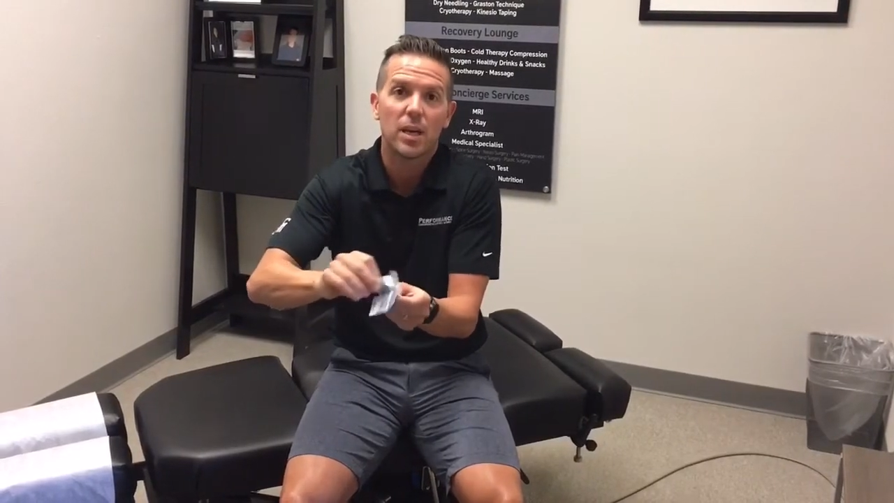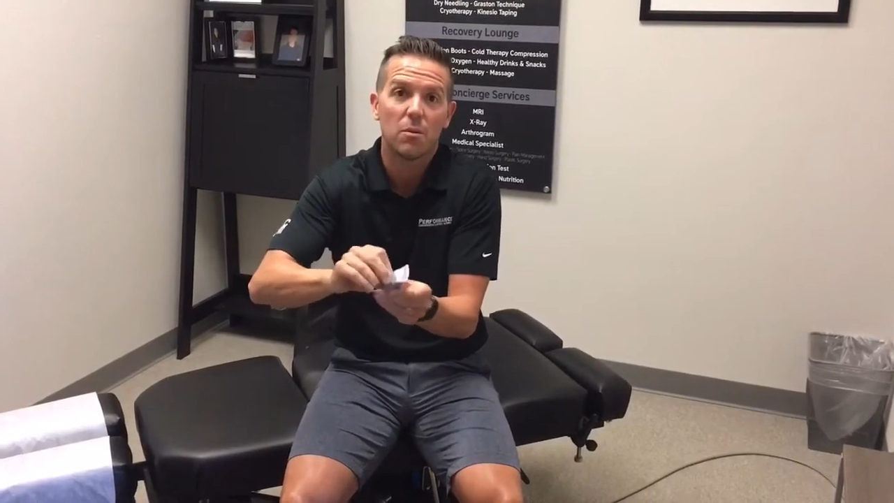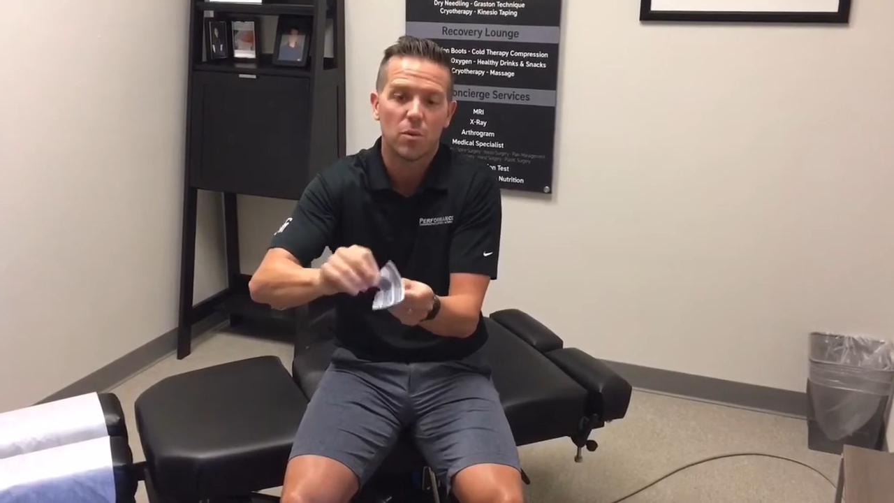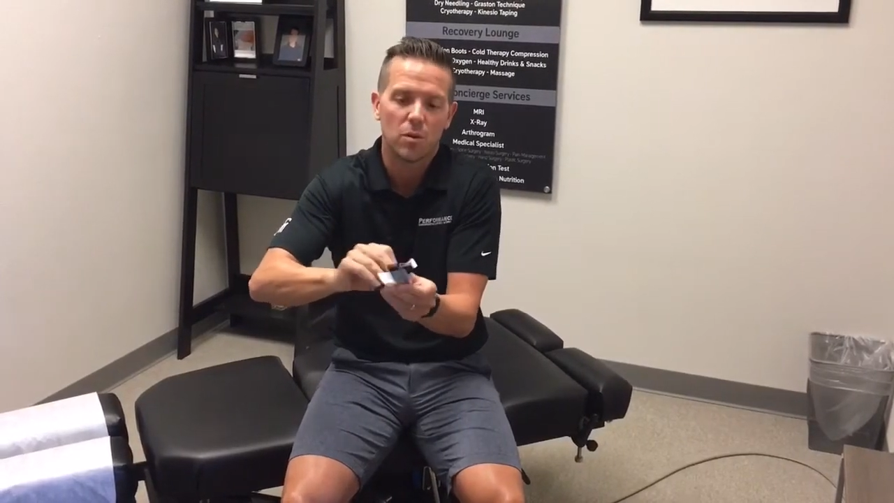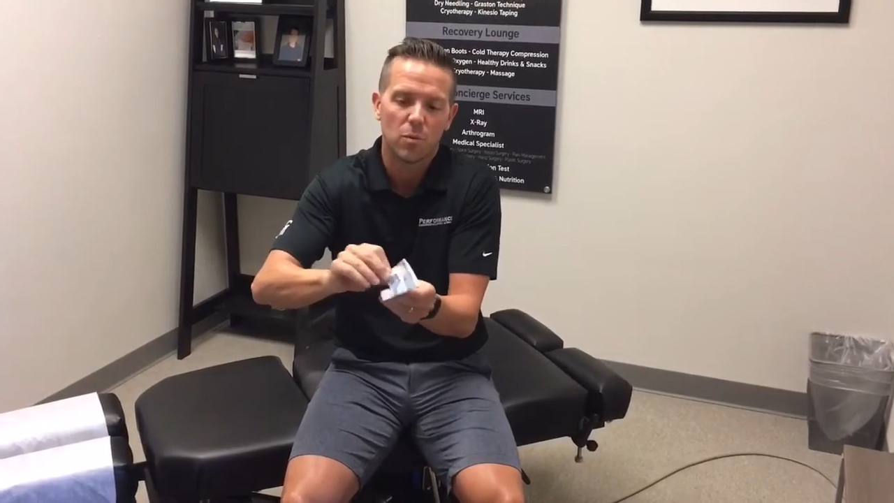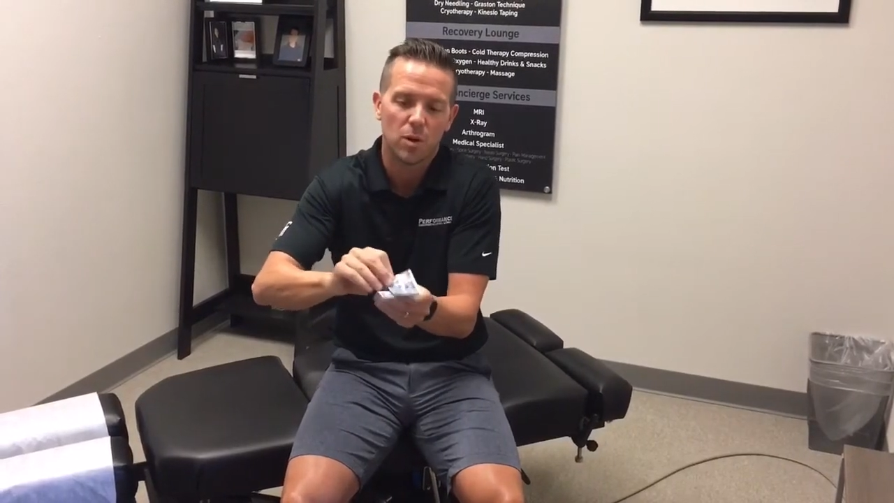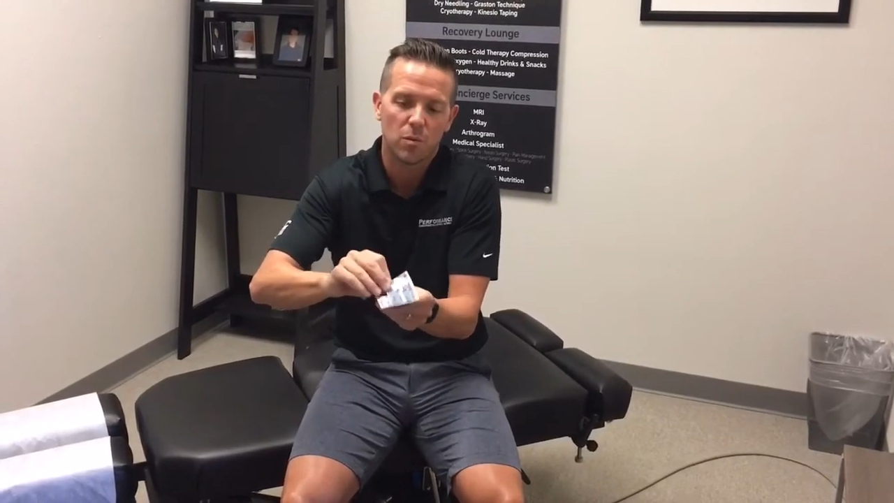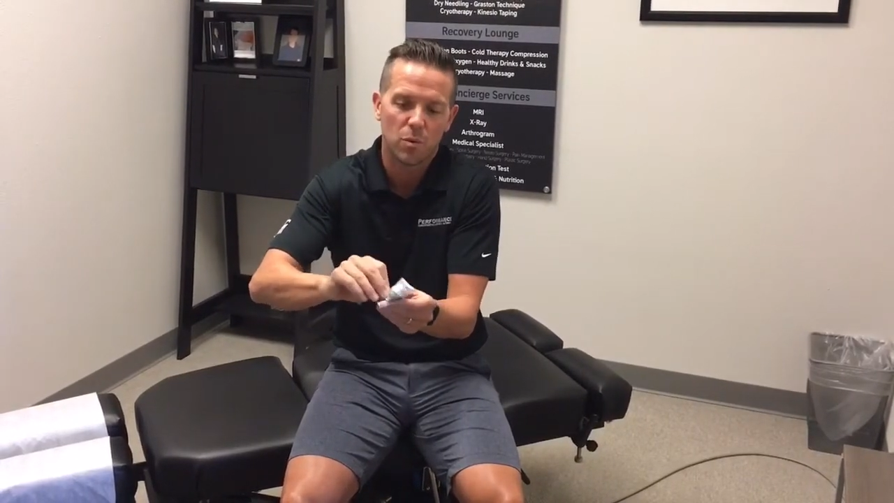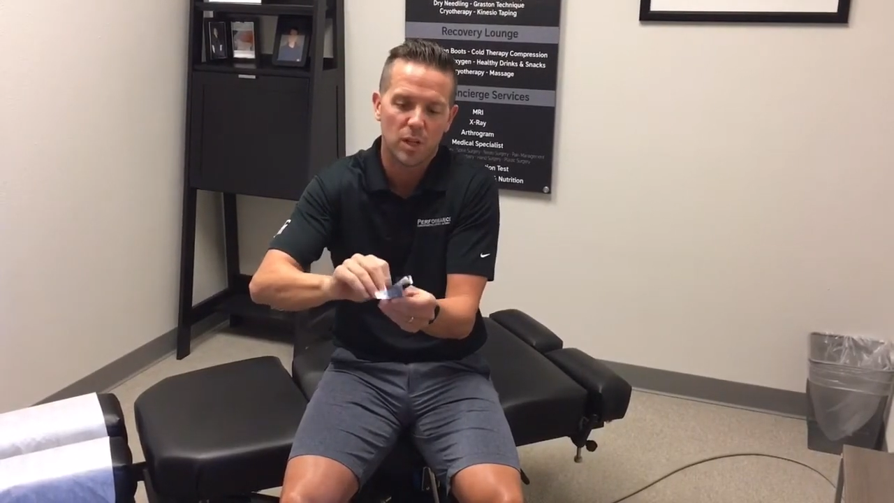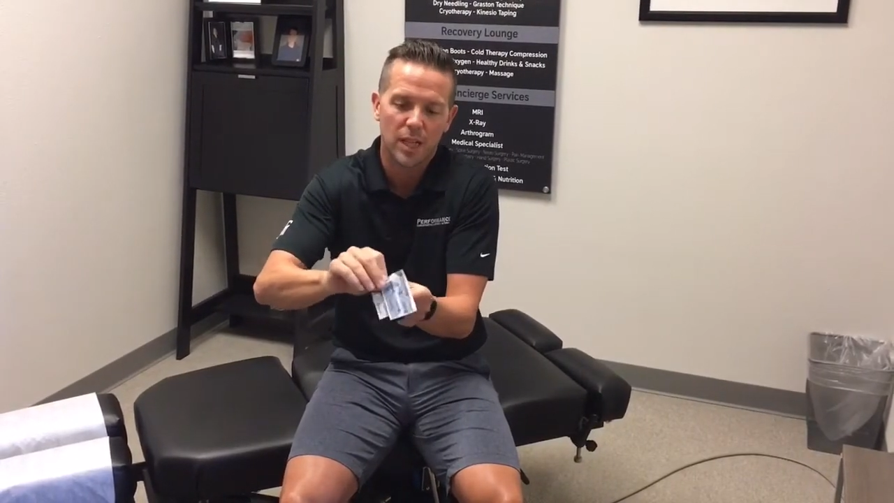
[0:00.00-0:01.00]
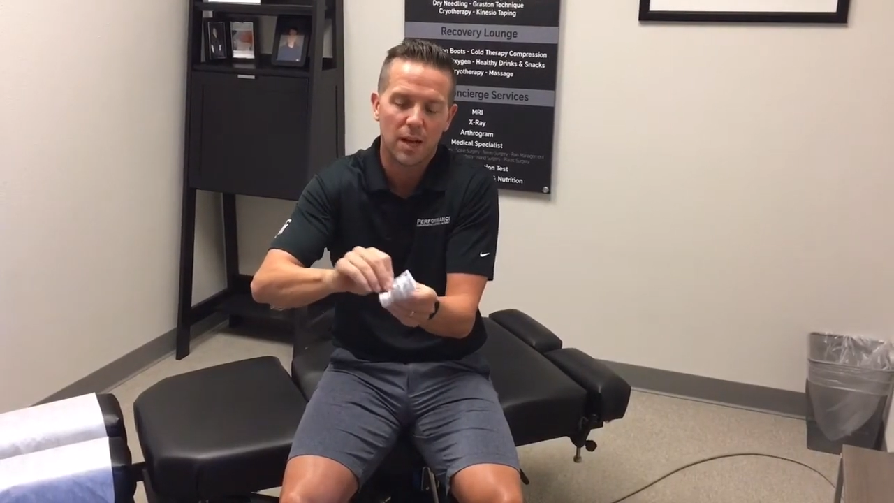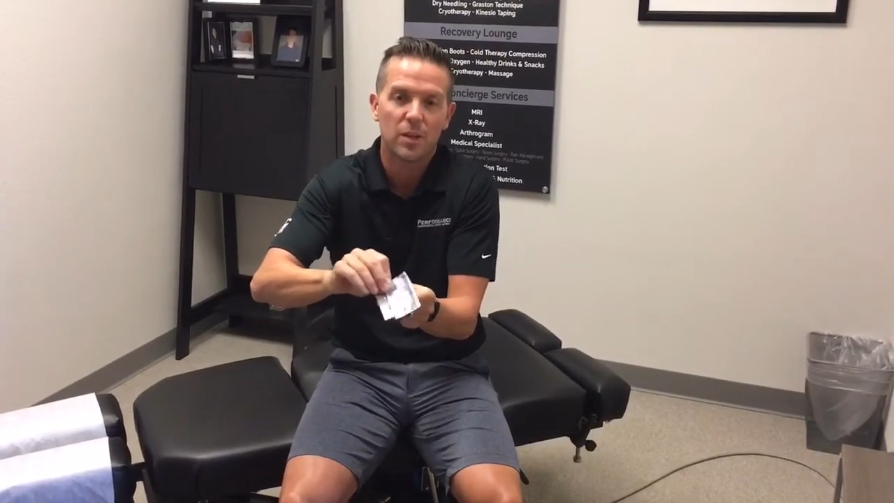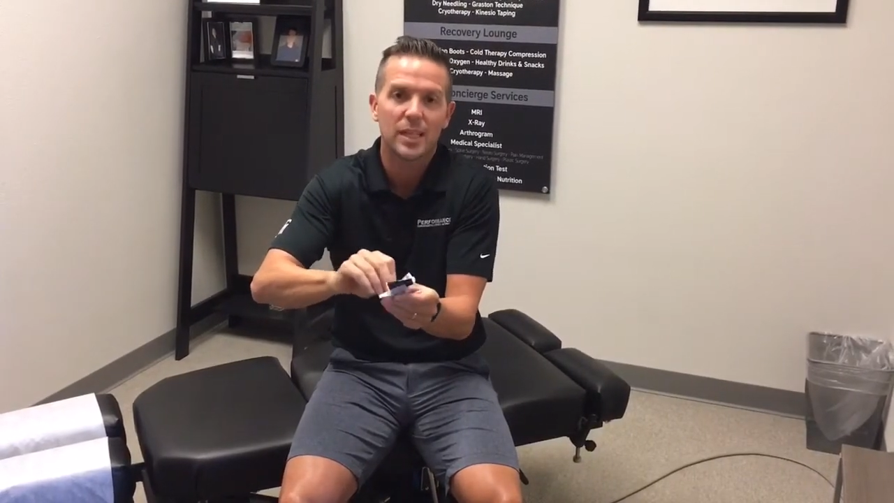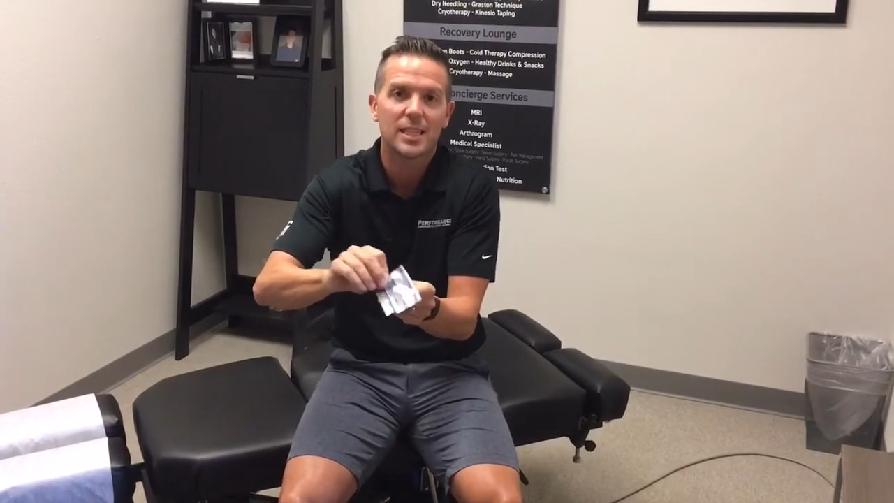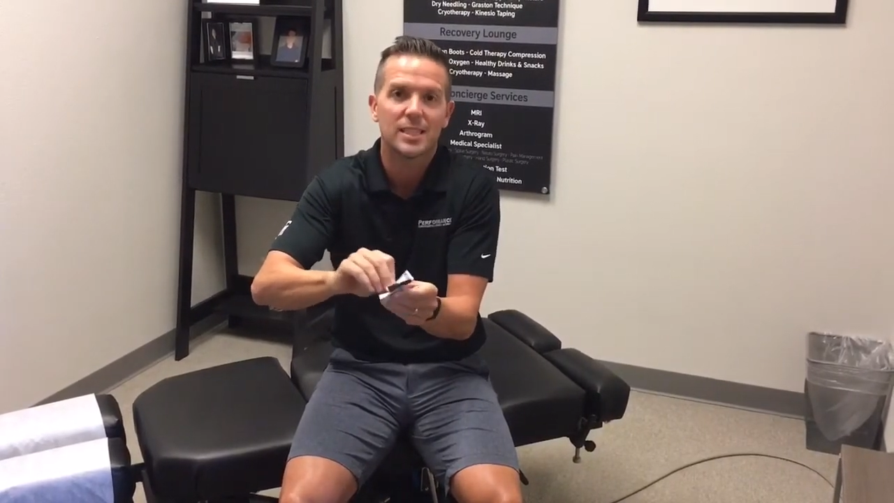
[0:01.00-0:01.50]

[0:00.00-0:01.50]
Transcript: and we're allowing that